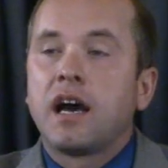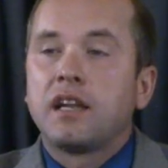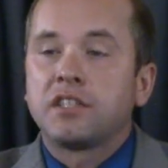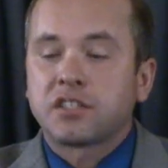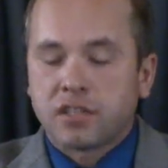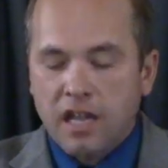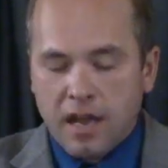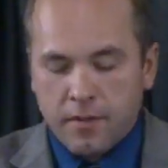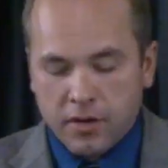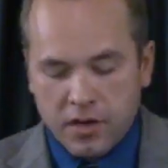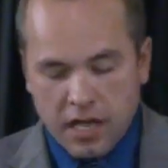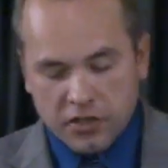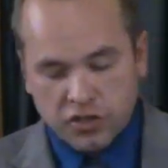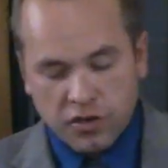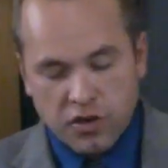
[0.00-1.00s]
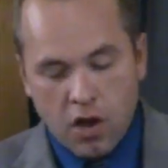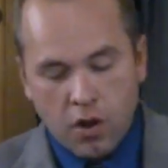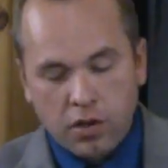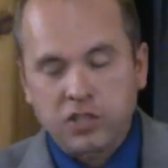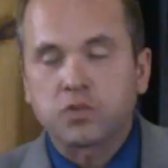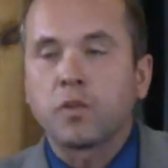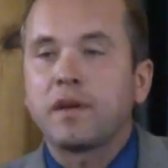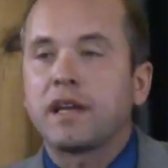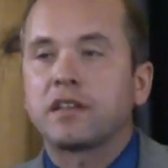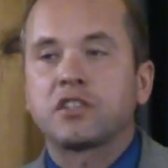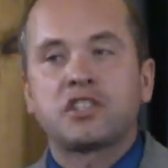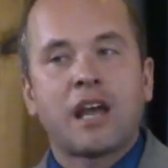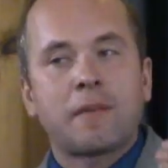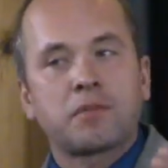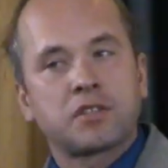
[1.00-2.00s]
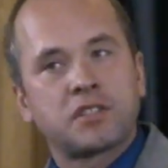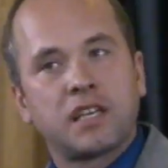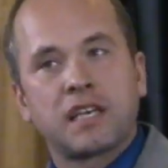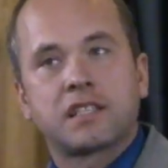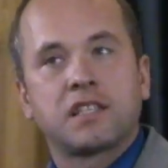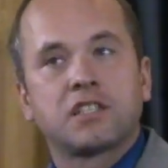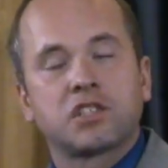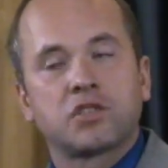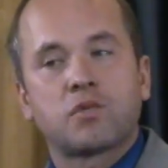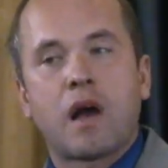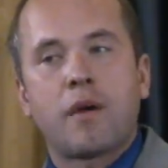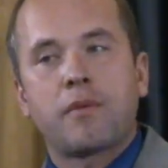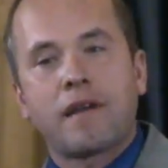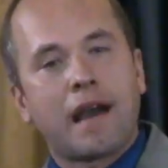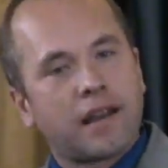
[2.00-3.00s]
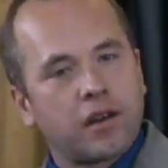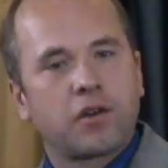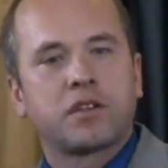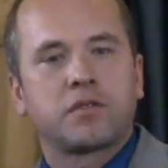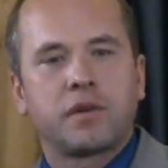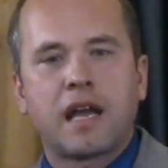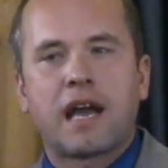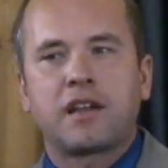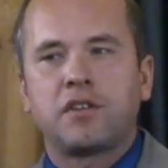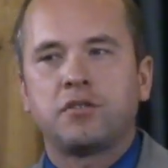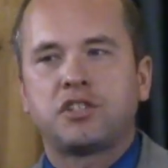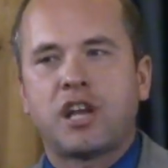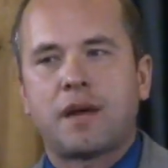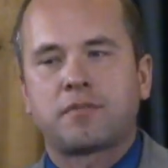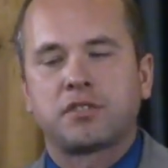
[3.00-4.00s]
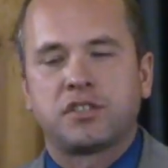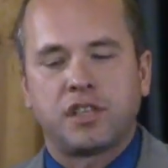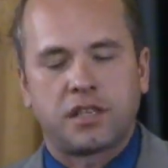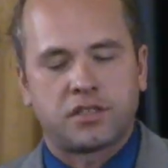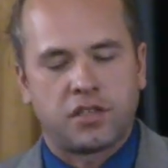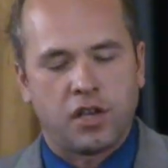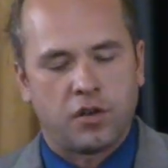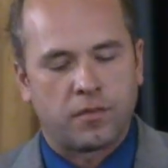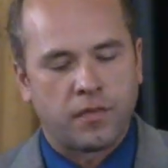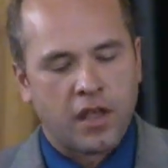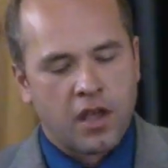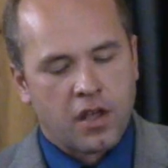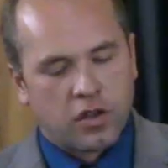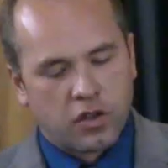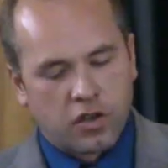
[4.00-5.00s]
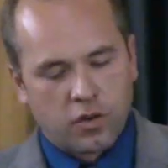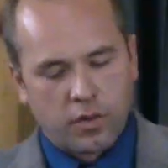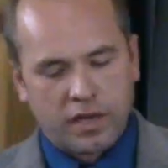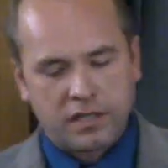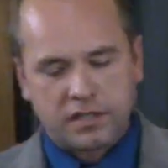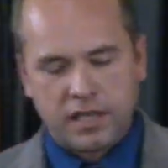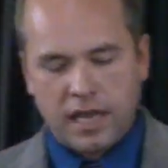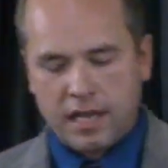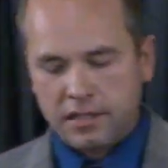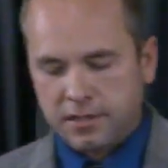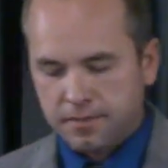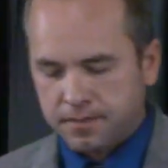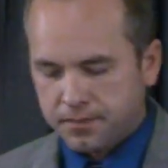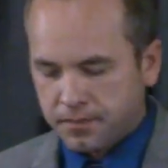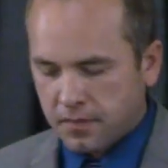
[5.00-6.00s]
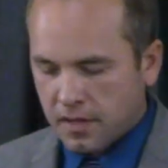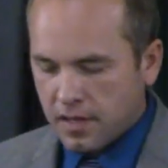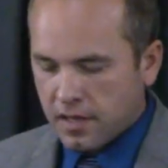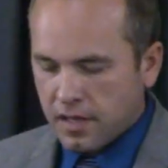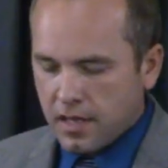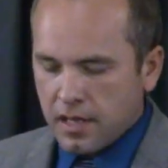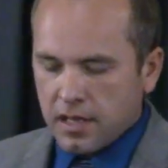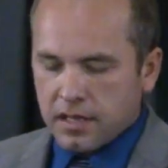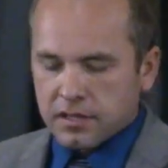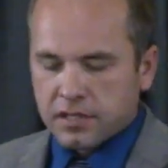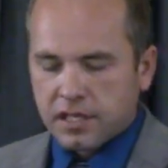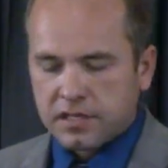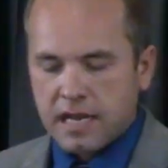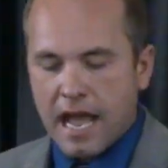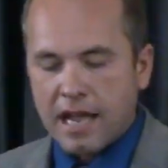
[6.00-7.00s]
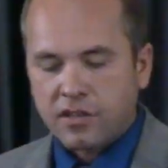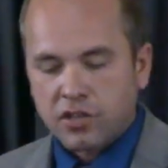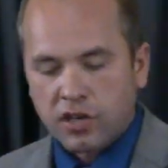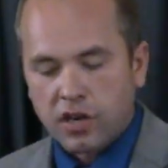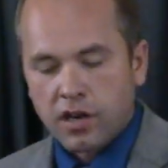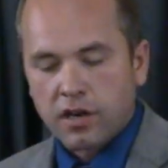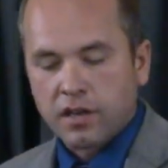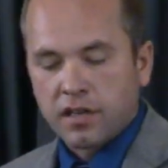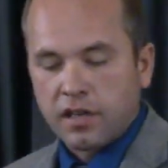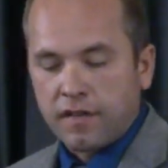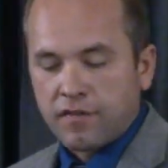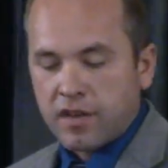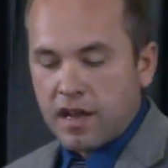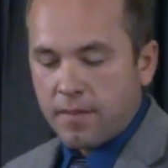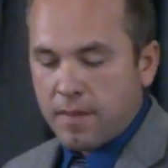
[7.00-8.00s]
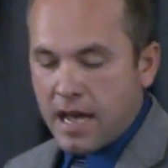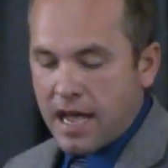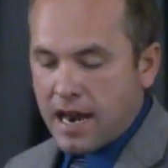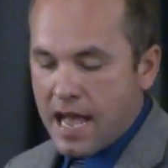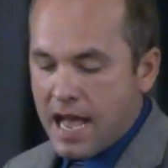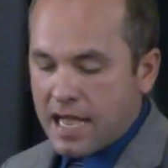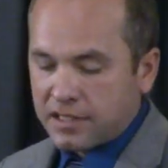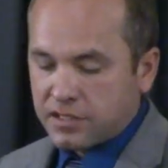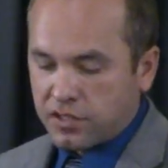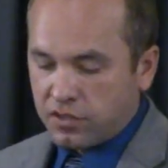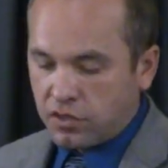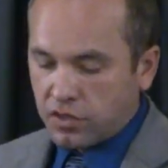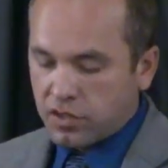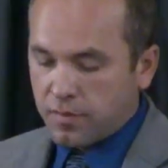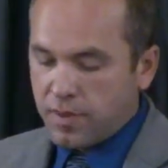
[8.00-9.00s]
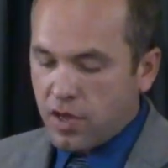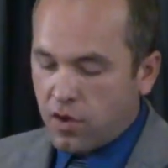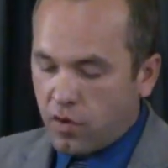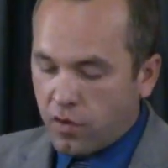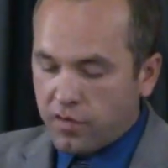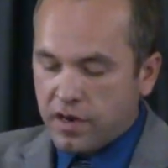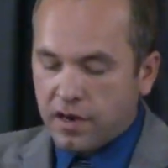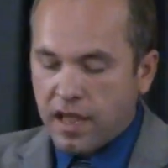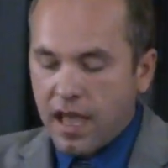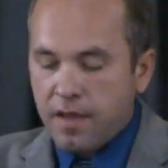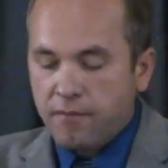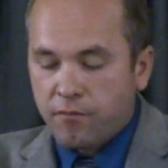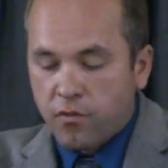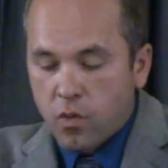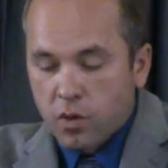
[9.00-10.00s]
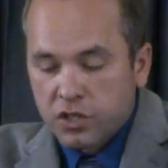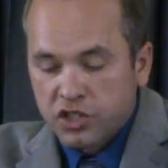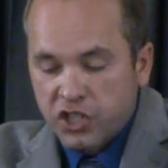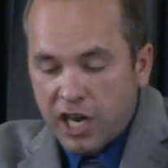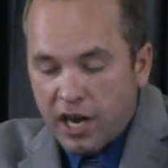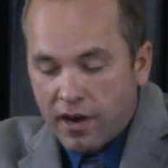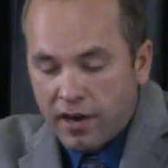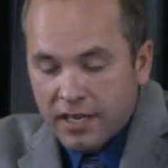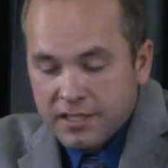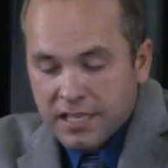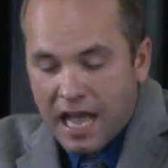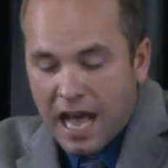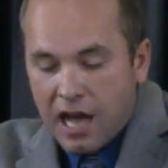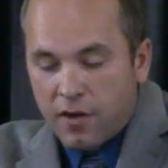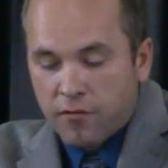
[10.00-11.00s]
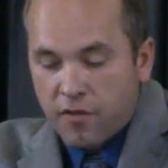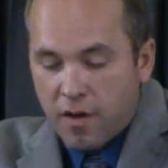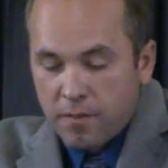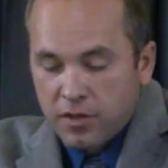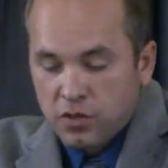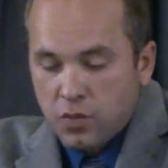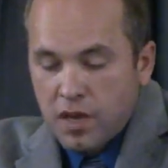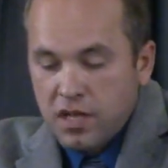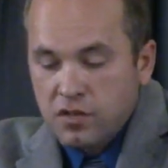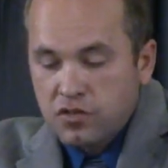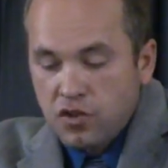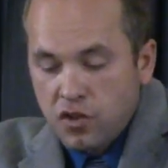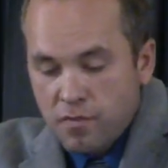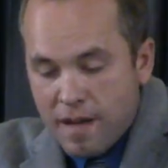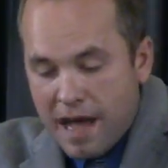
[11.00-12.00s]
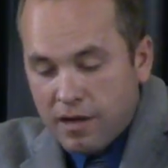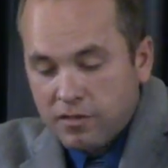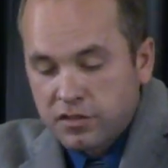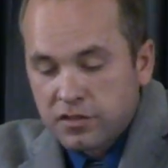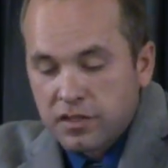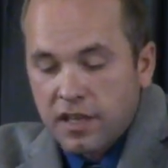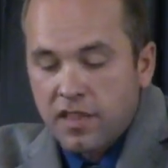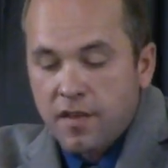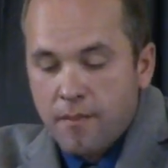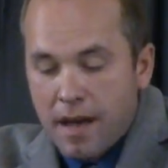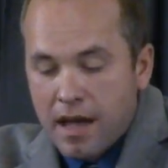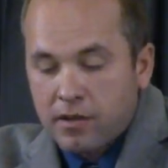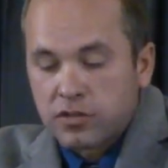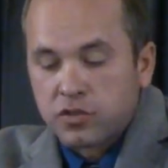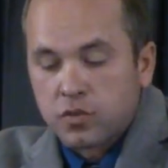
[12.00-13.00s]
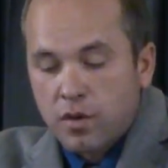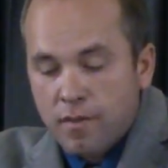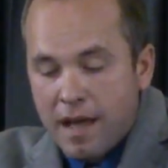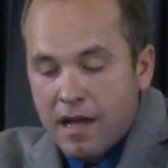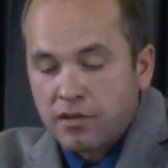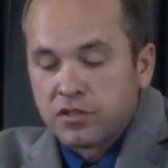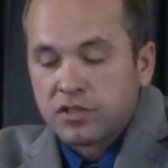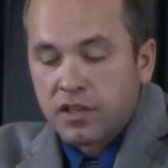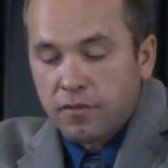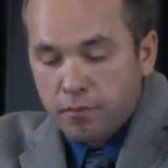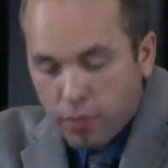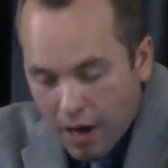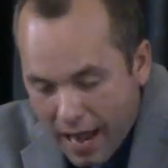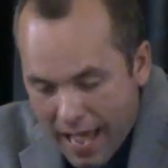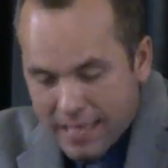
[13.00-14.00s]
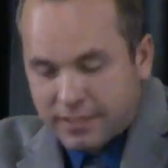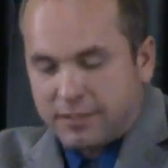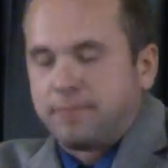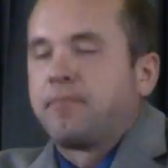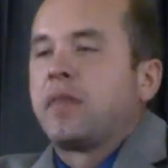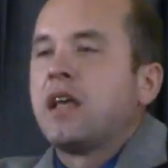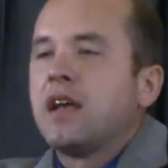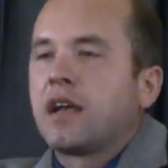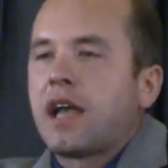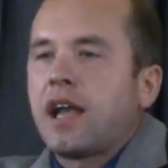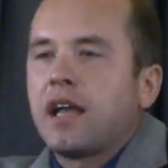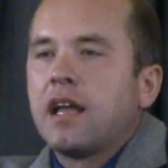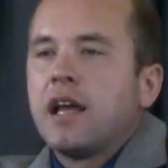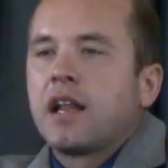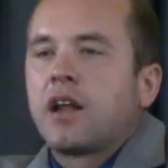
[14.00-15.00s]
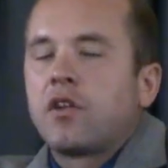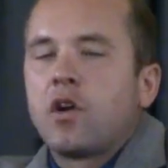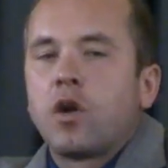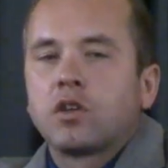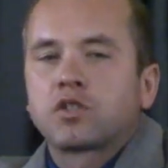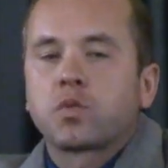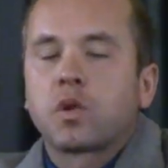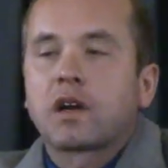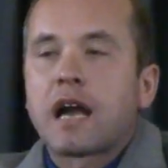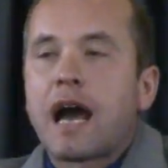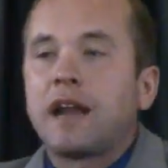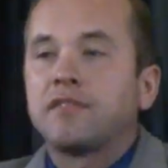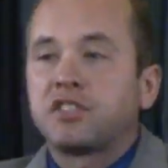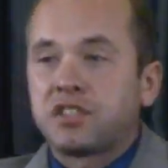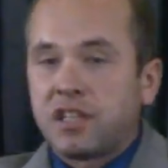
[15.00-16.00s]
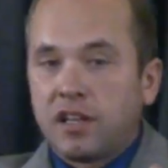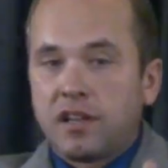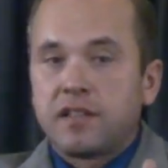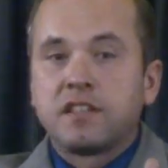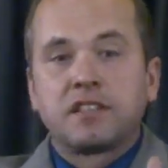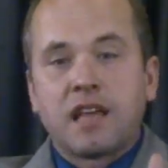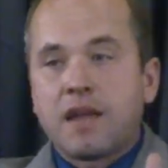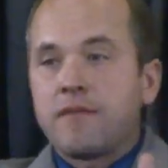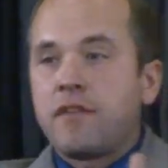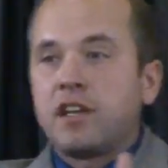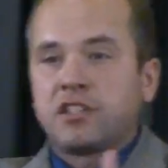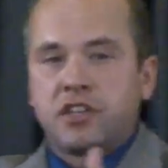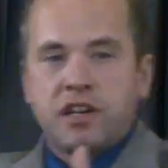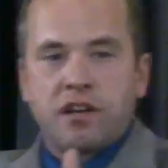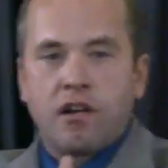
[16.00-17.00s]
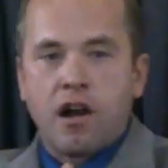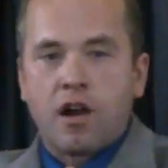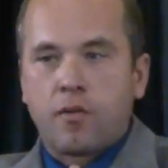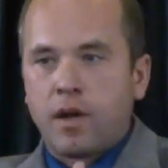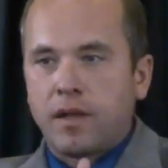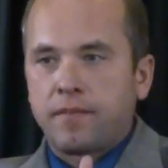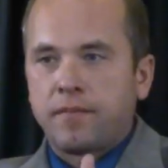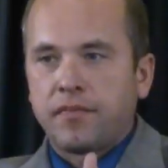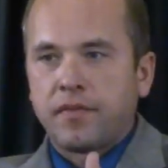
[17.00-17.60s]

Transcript: a disclaimer. So notice when we get to chapter 6, this is why we got to do chapter 6 too. Look at what it says. It says, and I turned and lifted up mine eyes and looked, and behold, there came 4 chariots out from between 2 mountains, and the mountains were mountains of brass. Okay? Now notice we're kind of still in the same vision here, aren't we?